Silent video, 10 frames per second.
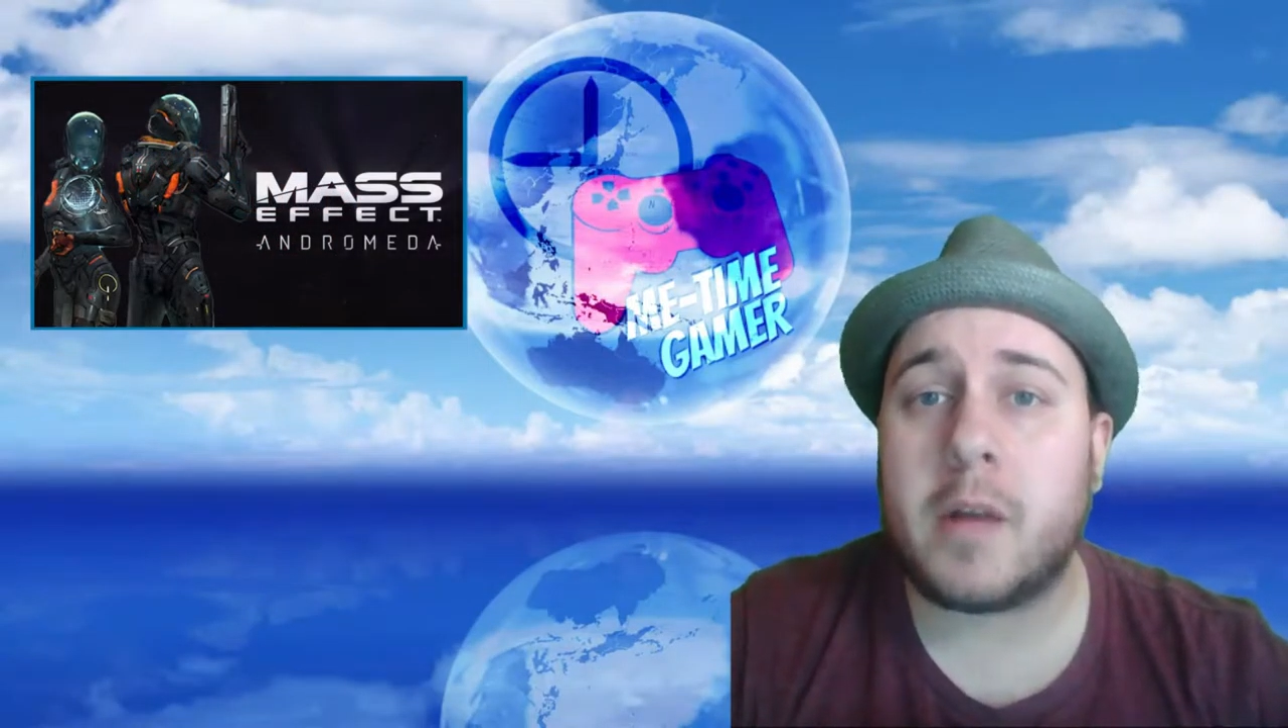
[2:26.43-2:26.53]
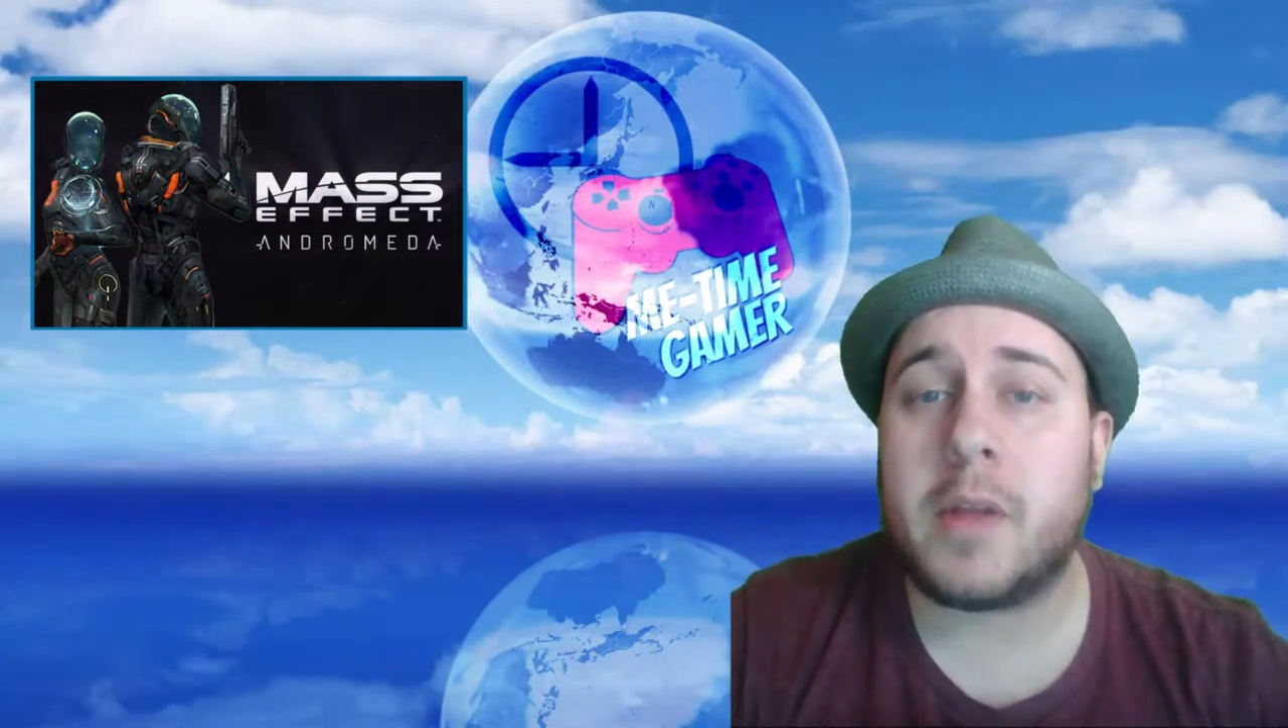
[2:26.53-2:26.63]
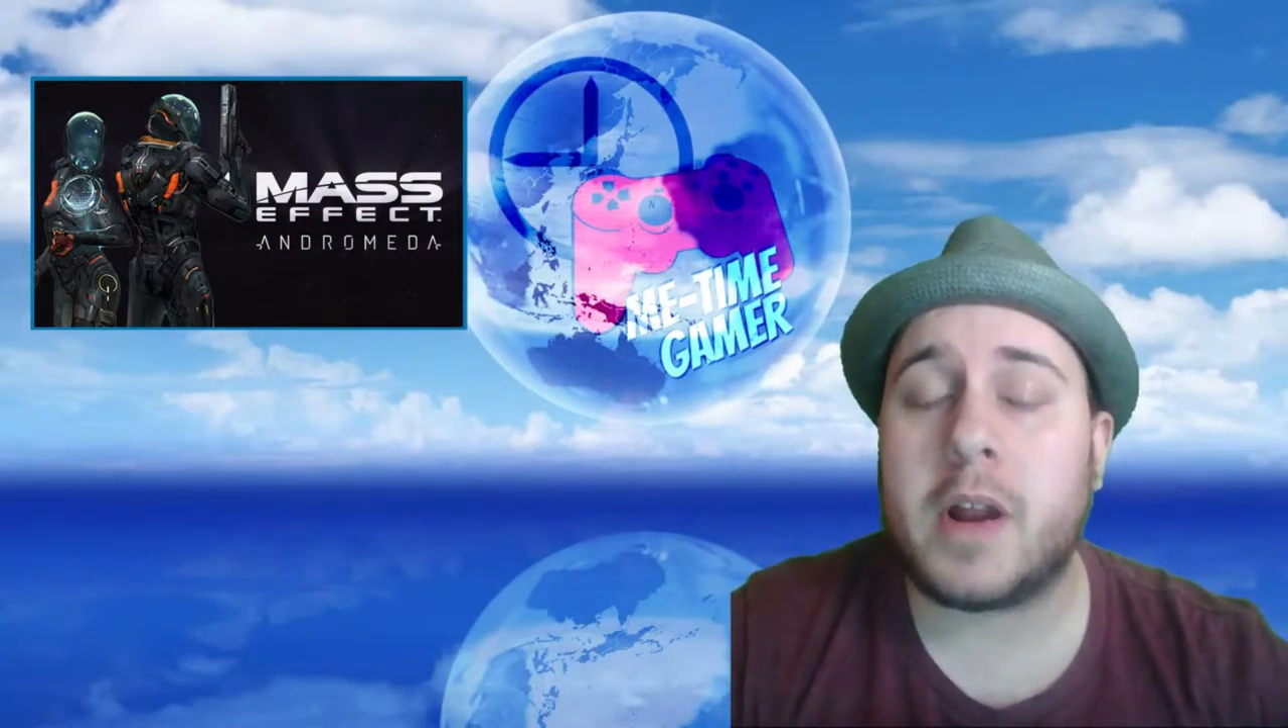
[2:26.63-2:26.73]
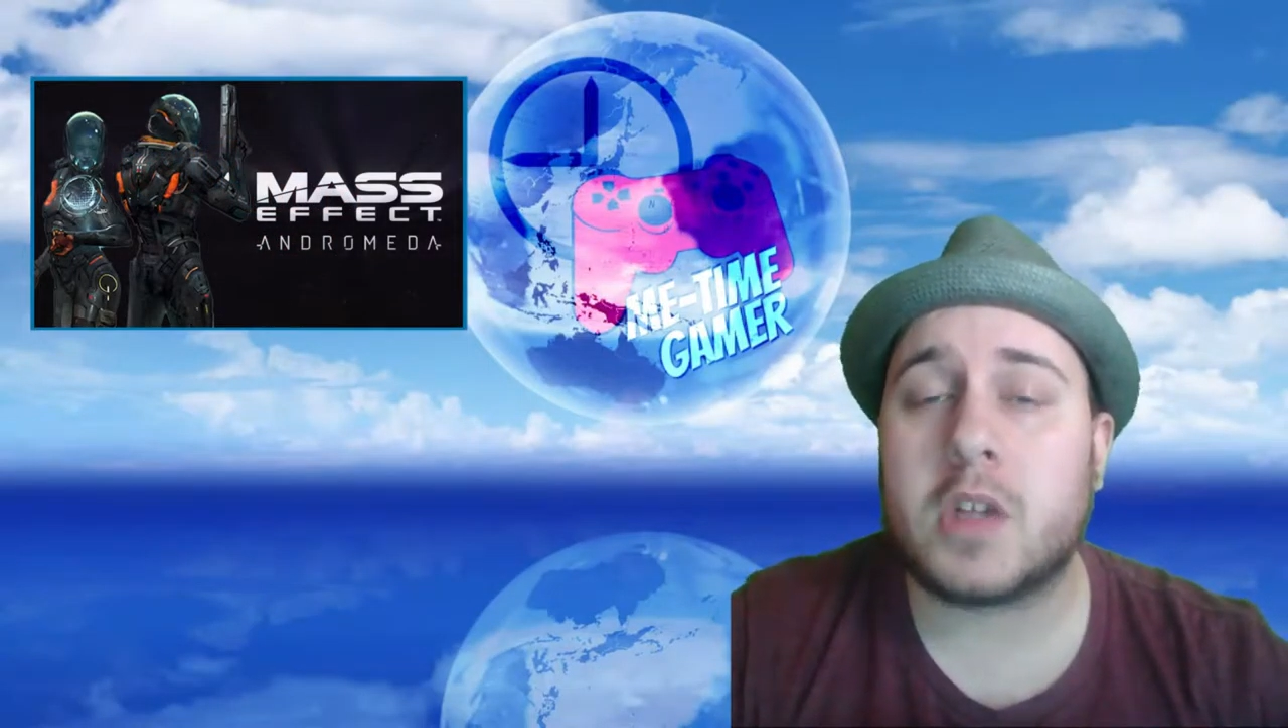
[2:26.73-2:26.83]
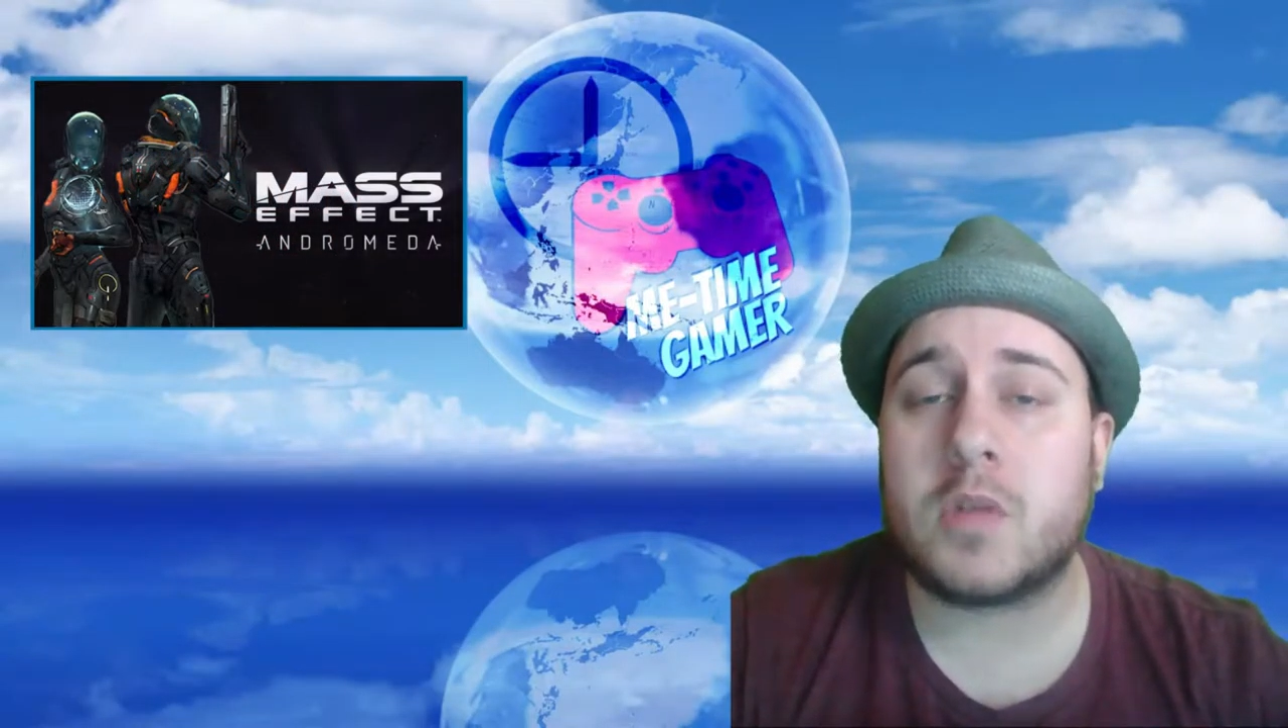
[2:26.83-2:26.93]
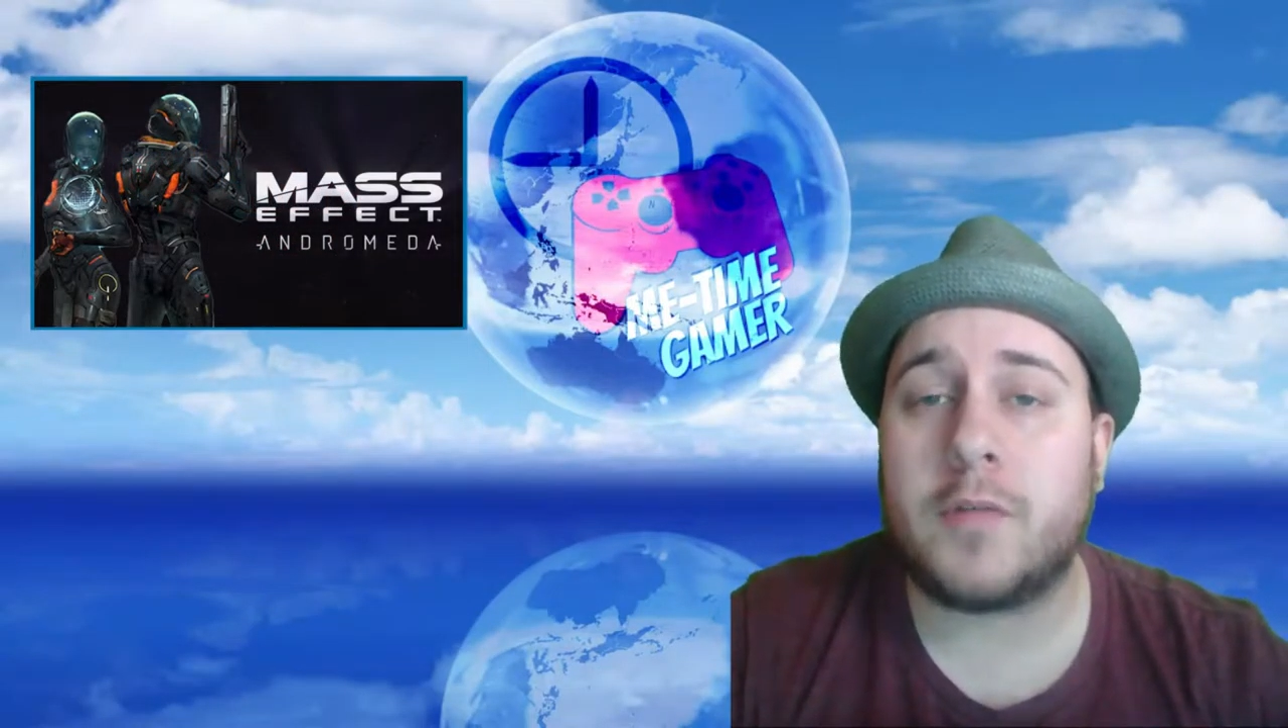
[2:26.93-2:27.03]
players will